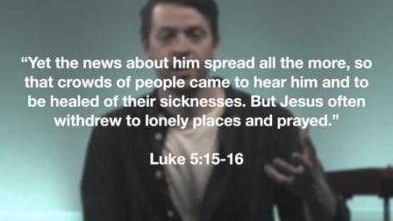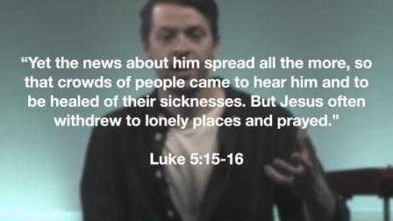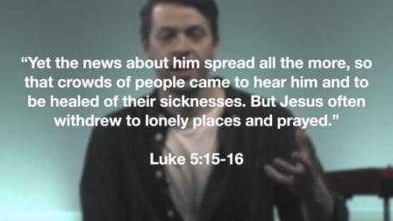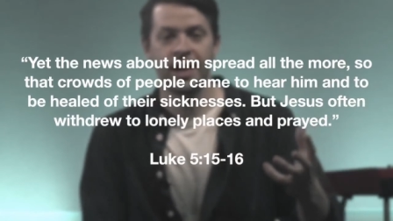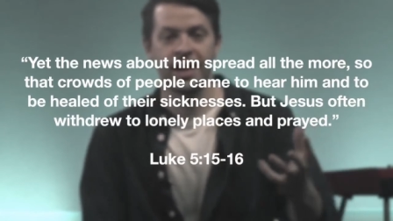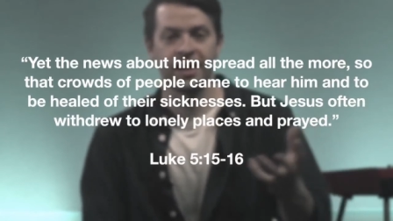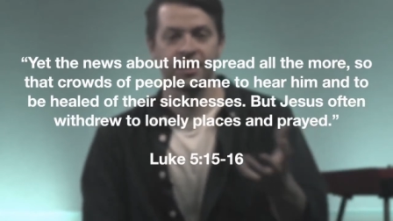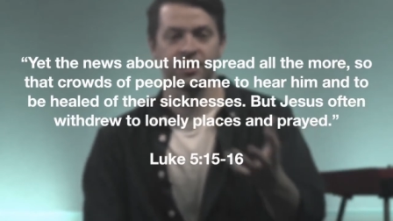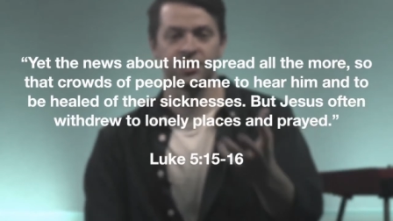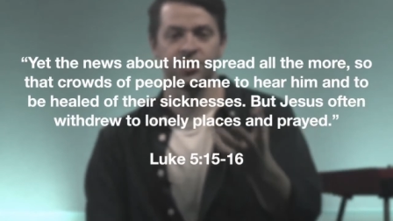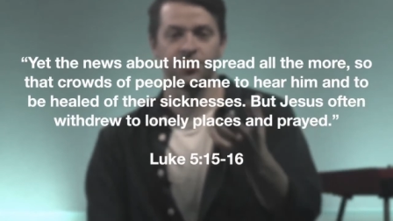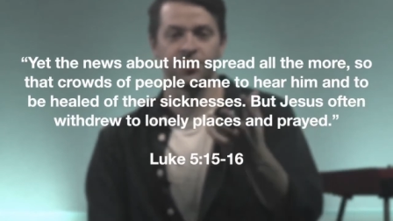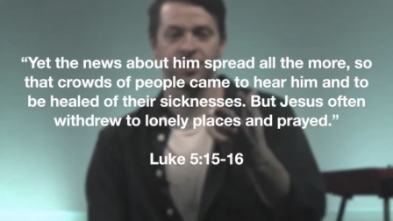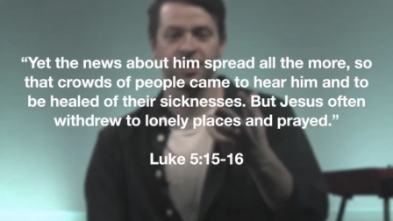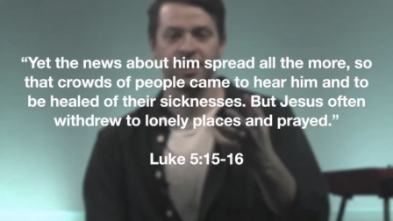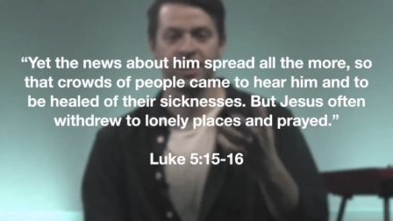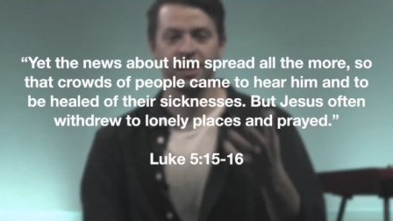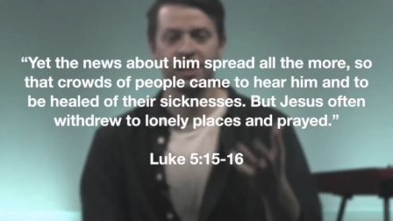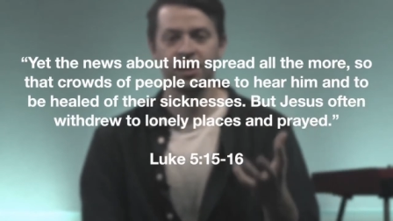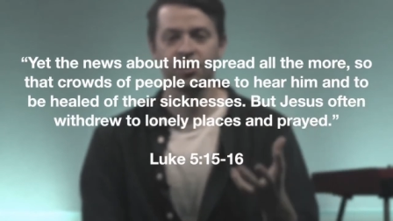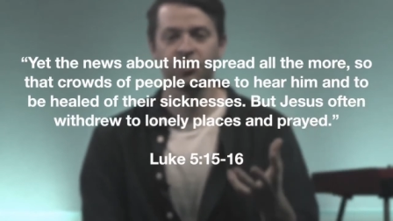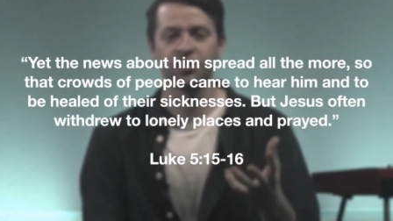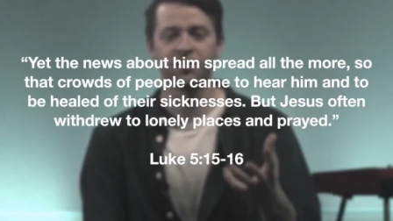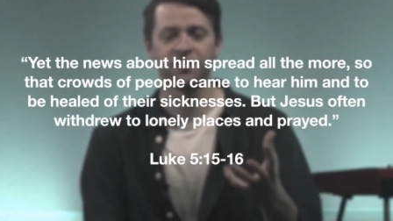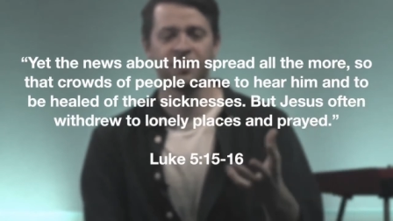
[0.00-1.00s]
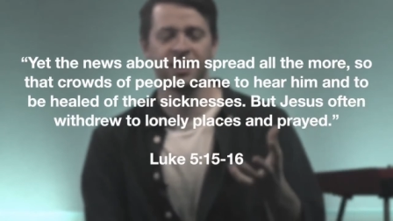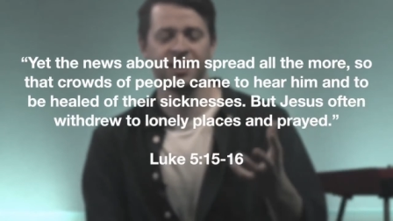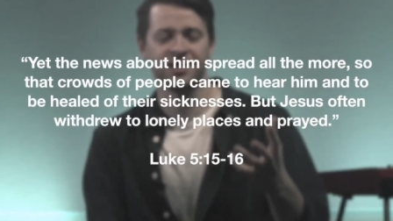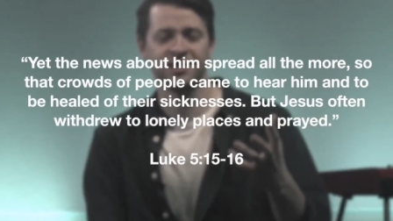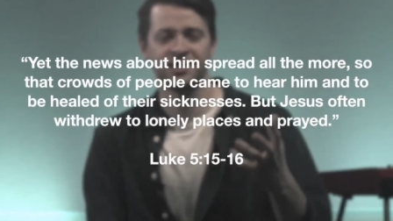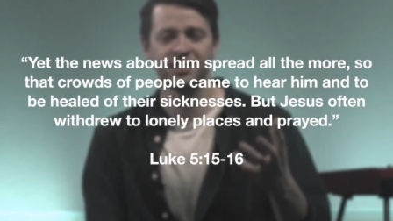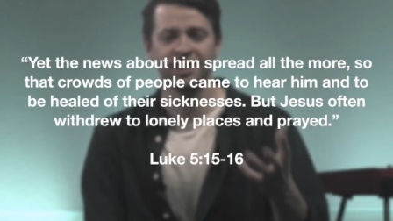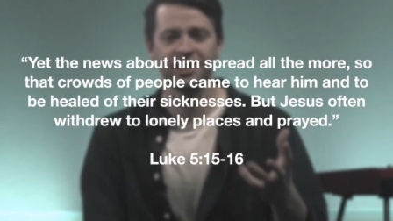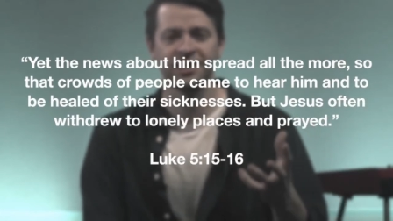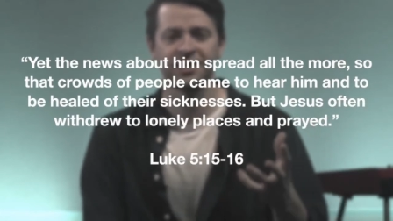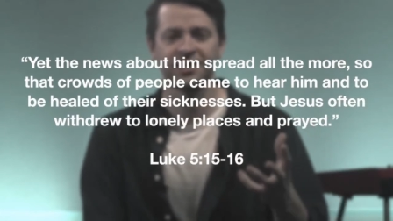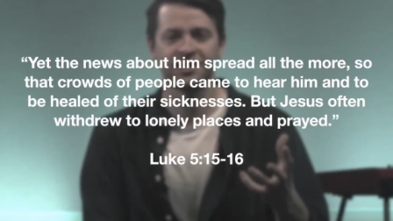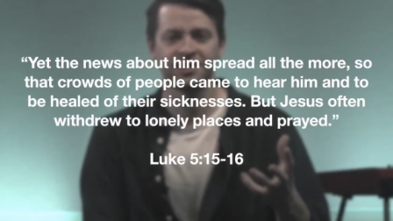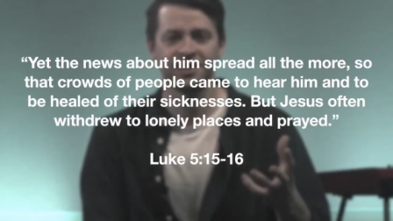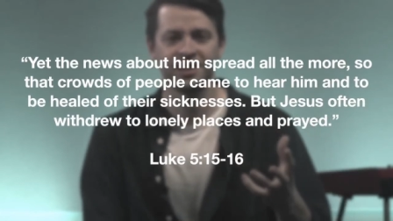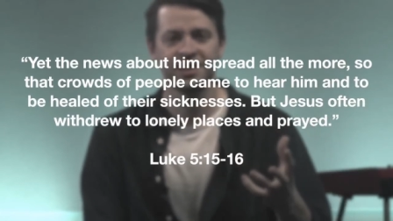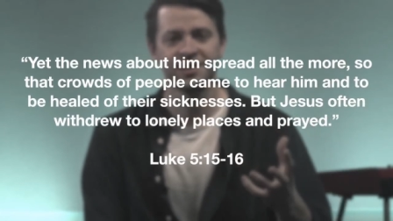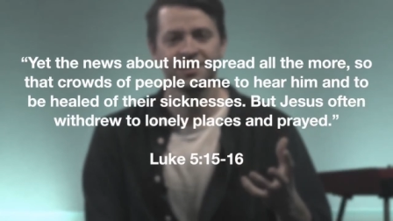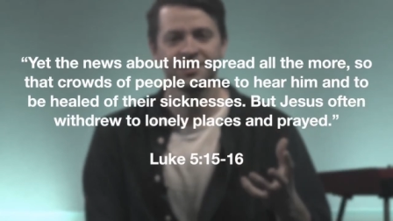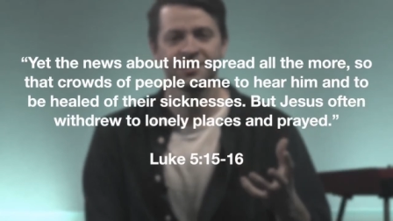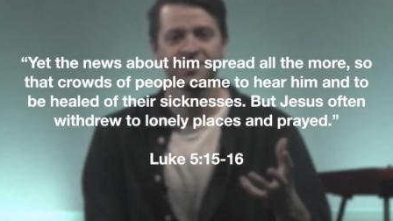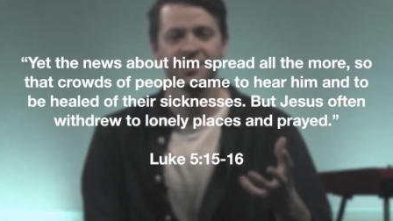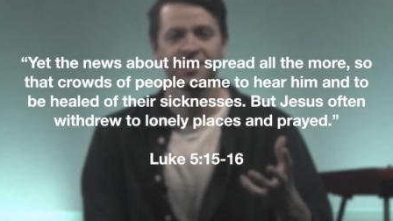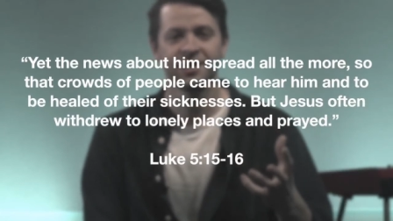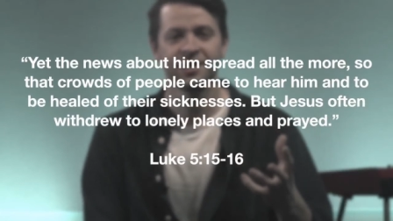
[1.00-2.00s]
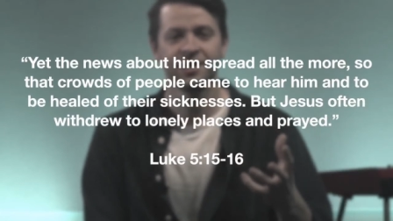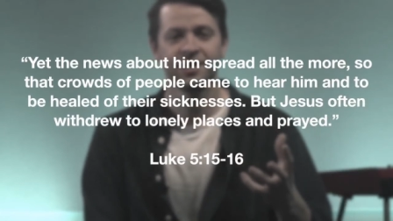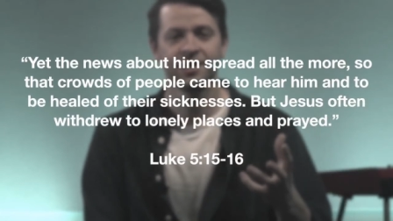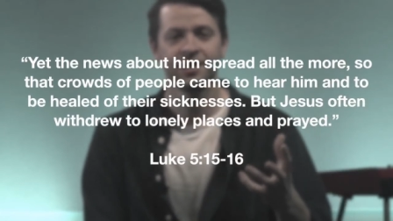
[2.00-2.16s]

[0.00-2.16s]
and to be healed of their sicknesses.